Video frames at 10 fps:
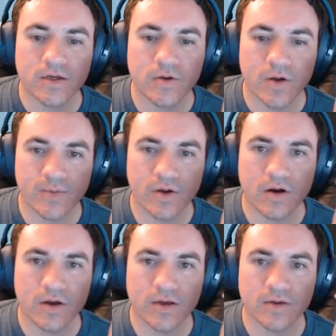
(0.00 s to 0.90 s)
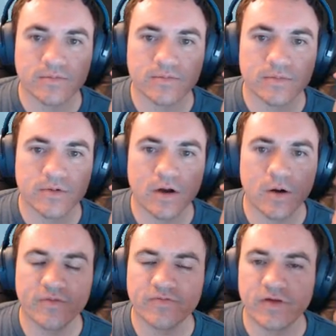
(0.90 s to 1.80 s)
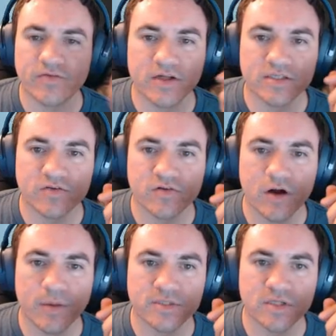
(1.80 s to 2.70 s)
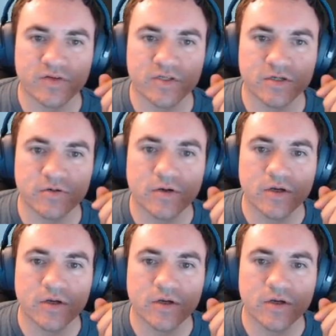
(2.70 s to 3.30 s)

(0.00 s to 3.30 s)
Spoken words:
Grab doc. Oh, I've got several copies of it too.